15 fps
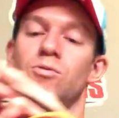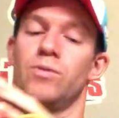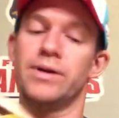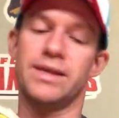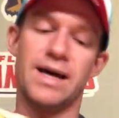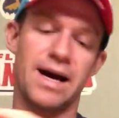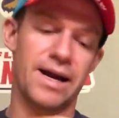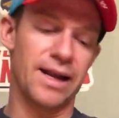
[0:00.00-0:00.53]

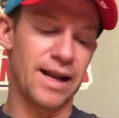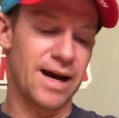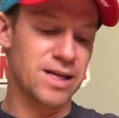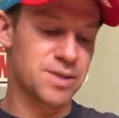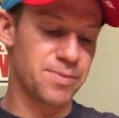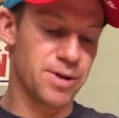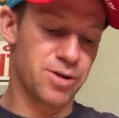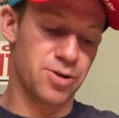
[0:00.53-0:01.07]
what that
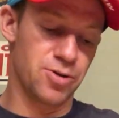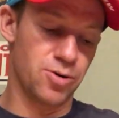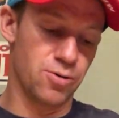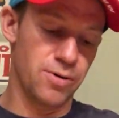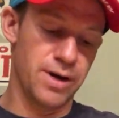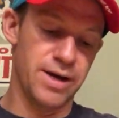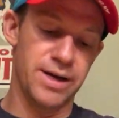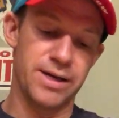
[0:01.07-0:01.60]
allows me to
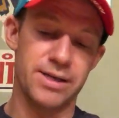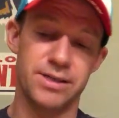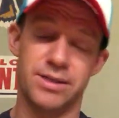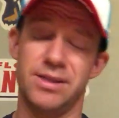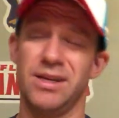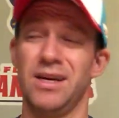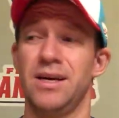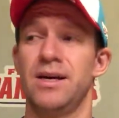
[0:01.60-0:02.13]
do
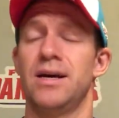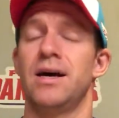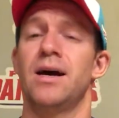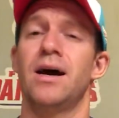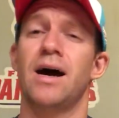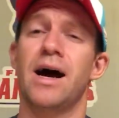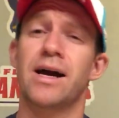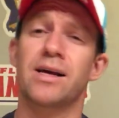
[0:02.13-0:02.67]
is
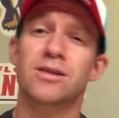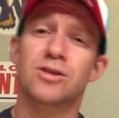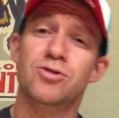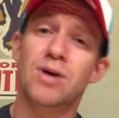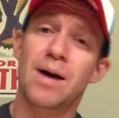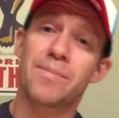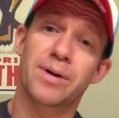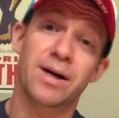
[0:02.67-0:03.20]
I can
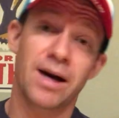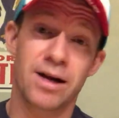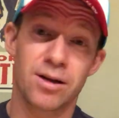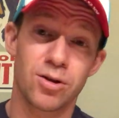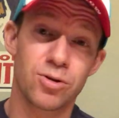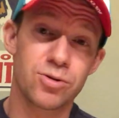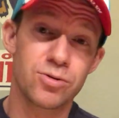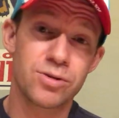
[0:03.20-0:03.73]
strap it kind
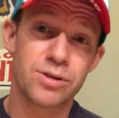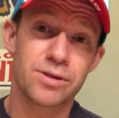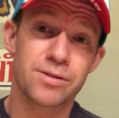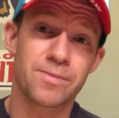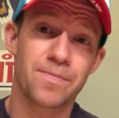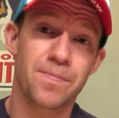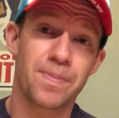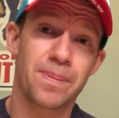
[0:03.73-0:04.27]
of
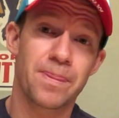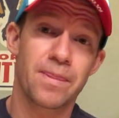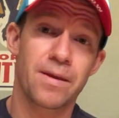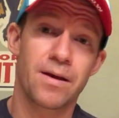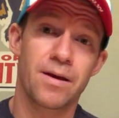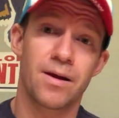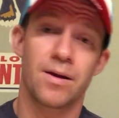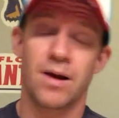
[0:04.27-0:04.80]
loose,
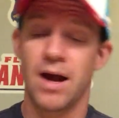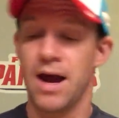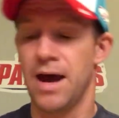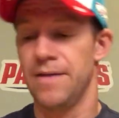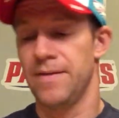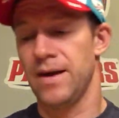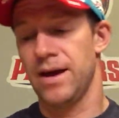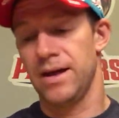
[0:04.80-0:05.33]

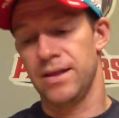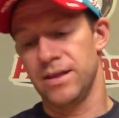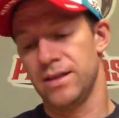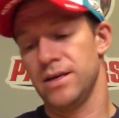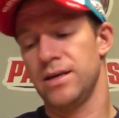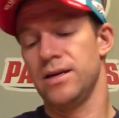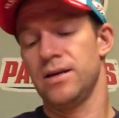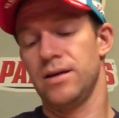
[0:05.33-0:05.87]
and then
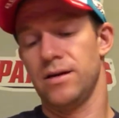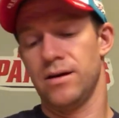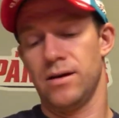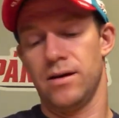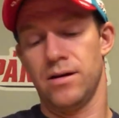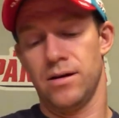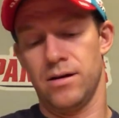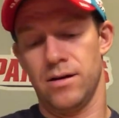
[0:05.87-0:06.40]
the
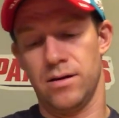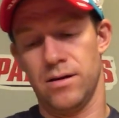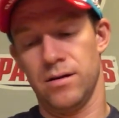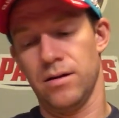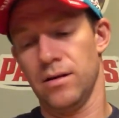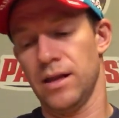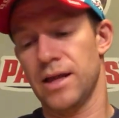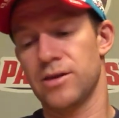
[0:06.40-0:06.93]

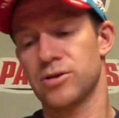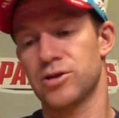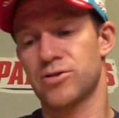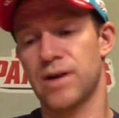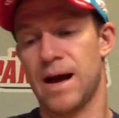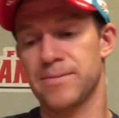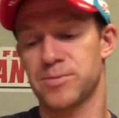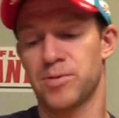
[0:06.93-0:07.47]
leather
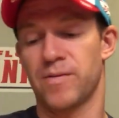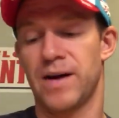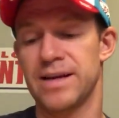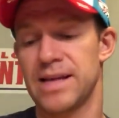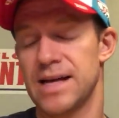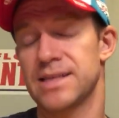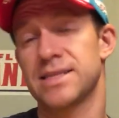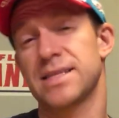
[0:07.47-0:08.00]
straps
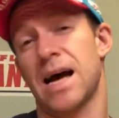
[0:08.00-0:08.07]
provide that